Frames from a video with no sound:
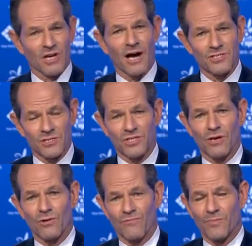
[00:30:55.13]
the size and
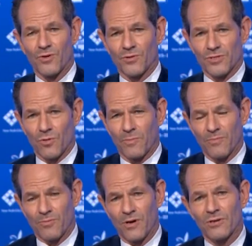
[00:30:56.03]
scale of the buildings that will
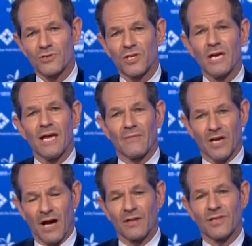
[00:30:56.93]
be proposed in
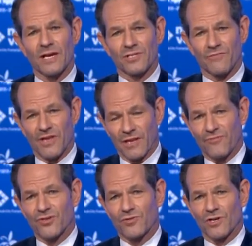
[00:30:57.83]
the context of the
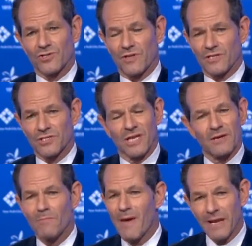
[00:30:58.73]
infrastructure that is
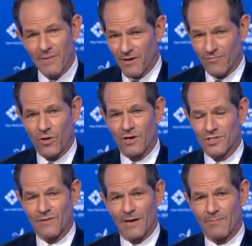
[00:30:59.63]
needed. Many, many
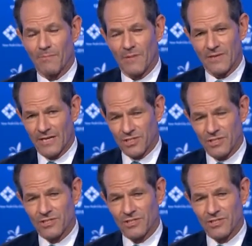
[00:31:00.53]
flaws in that